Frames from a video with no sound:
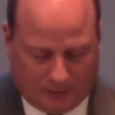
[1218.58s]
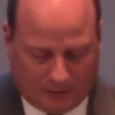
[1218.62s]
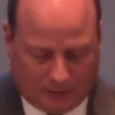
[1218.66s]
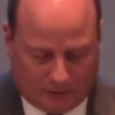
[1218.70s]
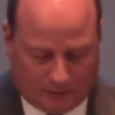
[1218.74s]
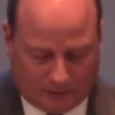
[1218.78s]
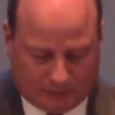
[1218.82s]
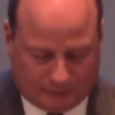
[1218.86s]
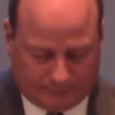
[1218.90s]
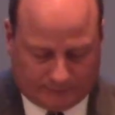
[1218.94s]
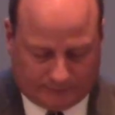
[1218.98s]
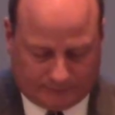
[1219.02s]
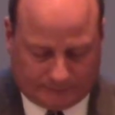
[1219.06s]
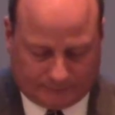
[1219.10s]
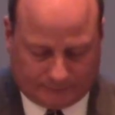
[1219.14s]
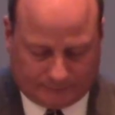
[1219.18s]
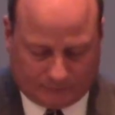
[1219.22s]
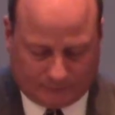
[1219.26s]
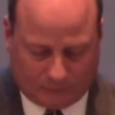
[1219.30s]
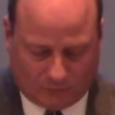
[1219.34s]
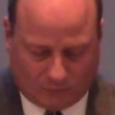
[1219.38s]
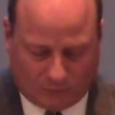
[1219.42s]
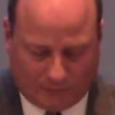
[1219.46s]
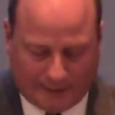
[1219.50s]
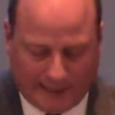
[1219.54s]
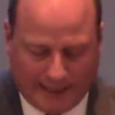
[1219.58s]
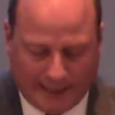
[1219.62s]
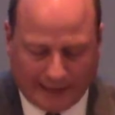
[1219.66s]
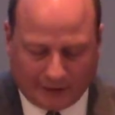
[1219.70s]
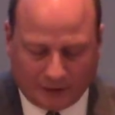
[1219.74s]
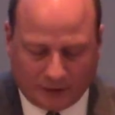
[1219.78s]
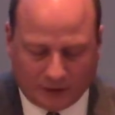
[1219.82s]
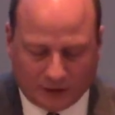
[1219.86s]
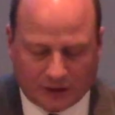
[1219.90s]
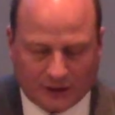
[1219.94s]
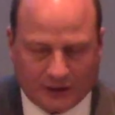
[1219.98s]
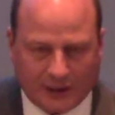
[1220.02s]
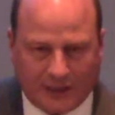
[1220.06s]
When I
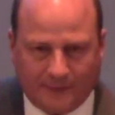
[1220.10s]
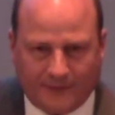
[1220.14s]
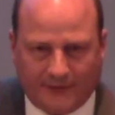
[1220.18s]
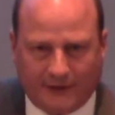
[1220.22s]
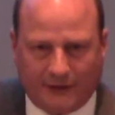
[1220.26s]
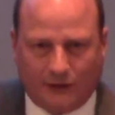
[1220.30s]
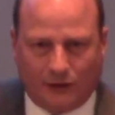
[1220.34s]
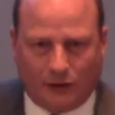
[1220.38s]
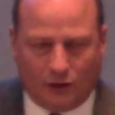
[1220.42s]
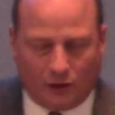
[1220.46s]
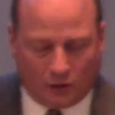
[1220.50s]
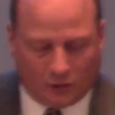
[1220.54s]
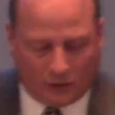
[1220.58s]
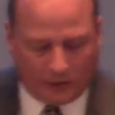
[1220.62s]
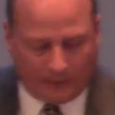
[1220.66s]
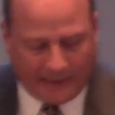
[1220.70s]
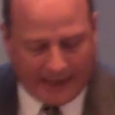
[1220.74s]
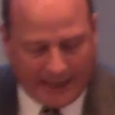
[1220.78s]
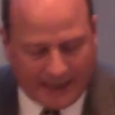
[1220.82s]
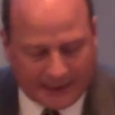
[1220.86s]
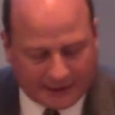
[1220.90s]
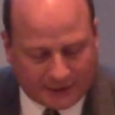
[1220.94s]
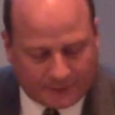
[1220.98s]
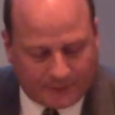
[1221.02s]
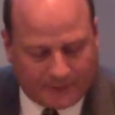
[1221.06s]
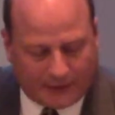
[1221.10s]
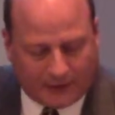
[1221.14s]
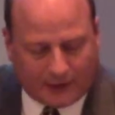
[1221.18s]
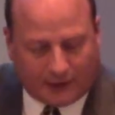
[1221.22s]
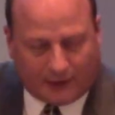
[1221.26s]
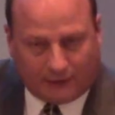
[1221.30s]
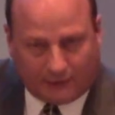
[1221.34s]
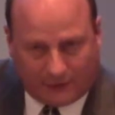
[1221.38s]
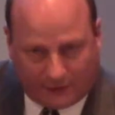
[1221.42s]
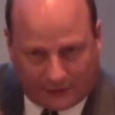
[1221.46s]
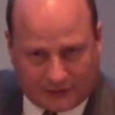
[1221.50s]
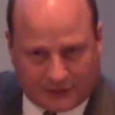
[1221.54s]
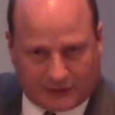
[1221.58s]
learn something new about
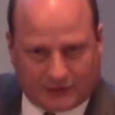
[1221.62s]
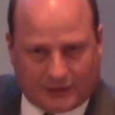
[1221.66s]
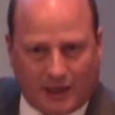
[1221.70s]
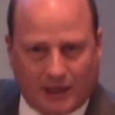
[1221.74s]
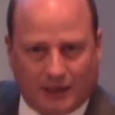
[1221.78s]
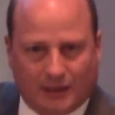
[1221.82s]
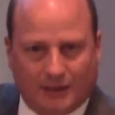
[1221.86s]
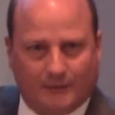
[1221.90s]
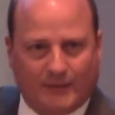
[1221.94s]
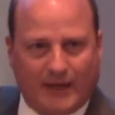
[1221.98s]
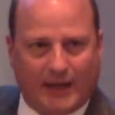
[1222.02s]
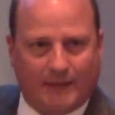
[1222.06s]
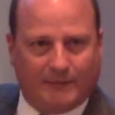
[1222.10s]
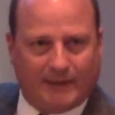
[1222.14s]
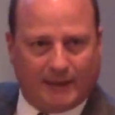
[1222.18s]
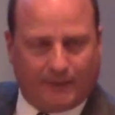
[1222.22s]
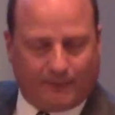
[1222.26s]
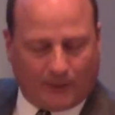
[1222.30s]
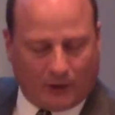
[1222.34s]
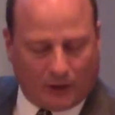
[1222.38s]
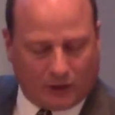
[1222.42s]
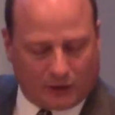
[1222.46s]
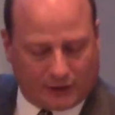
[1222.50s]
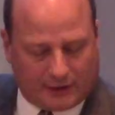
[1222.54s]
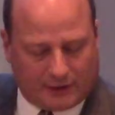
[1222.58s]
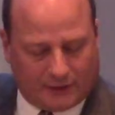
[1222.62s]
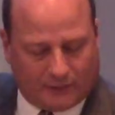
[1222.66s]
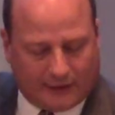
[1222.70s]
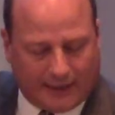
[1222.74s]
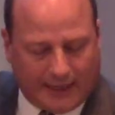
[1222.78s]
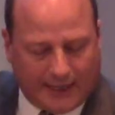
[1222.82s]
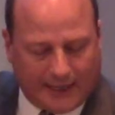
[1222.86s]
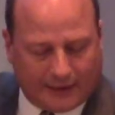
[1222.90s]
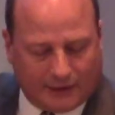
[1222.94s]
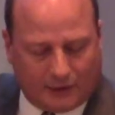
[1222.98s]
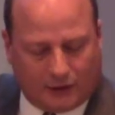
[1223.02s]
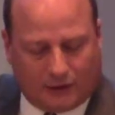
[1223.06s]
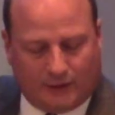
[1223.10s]
Spirit, this is talking about me personally, when
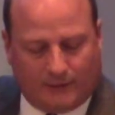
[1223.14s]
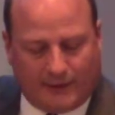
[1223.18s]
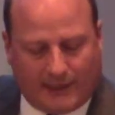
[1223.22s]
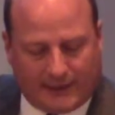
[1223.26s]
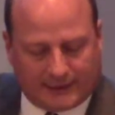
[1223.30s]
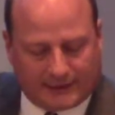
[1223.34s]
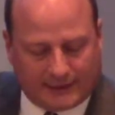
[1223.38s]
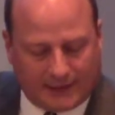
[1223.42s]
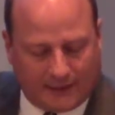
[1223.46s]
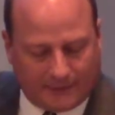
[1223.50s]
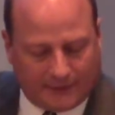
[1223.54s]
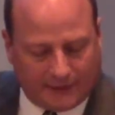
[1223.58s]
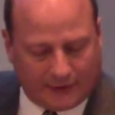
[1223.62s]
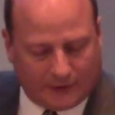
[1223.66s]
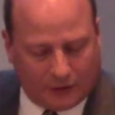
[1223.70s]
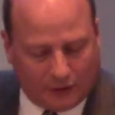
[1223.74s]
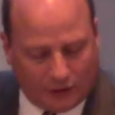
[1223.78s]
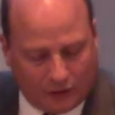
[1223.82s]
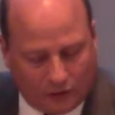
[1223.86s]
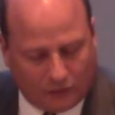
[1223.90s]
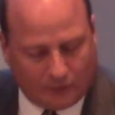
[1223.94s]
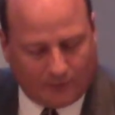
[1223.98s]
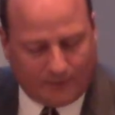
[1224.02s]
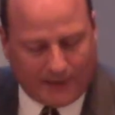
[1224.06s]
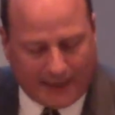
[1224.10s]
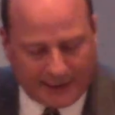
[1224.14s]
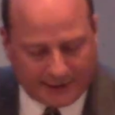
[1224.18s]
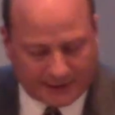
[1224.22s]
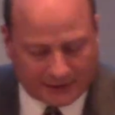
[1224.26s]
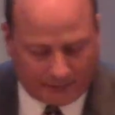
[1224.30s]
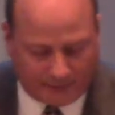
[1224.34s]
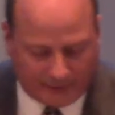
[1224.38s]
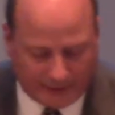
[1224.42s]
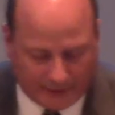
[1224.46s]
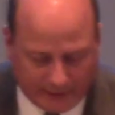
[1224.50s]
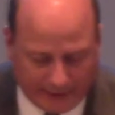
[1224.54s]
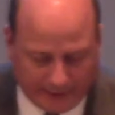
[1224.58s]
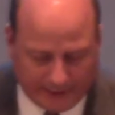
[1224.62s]
I learn about something new about
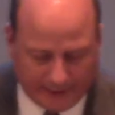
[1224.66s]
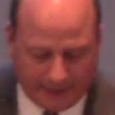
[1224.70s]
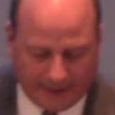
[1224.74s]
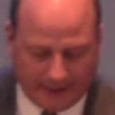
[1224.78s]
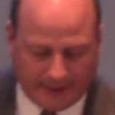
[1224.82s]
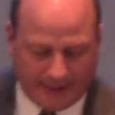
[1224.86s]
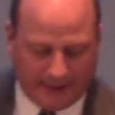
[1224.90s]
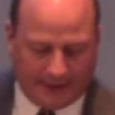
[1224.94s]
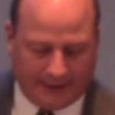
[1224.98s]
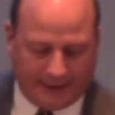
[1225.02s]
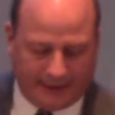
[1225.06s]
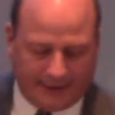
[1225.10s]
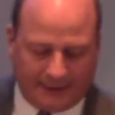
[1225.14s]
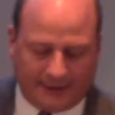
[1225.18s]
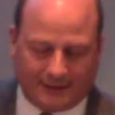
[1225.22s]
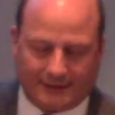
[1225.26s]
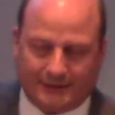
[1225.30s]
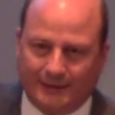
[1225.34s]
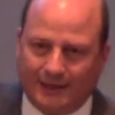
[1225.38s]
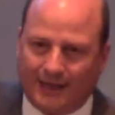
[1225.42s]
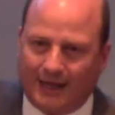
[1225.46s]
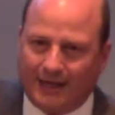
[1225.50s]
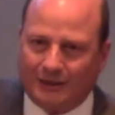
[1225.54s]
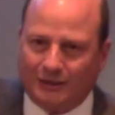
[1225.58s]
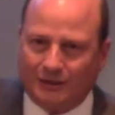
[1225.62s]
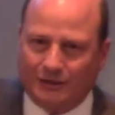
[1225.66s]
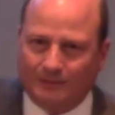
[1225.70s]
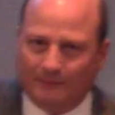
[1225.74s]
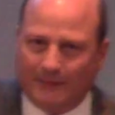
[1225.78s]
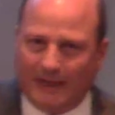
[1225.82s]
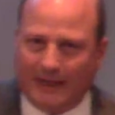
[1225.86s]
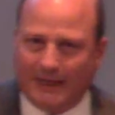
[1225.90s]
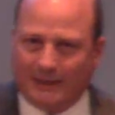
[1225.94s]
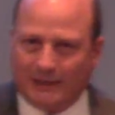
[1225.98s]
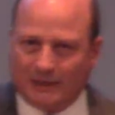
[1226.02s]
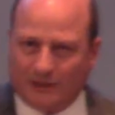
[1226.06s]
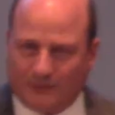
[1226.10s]
Spirit, it does not make